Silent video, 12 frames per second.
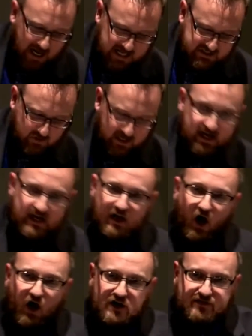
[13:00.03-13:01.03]
God's
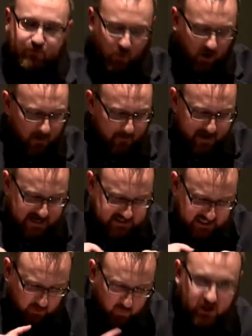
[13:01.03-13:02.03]
reign calls for a
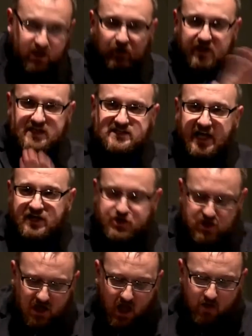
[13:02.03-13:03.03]
basic
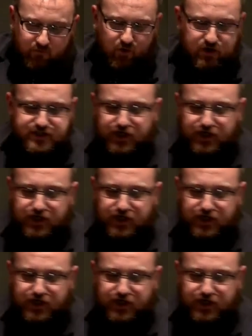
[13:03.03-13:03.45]
reorientation, for a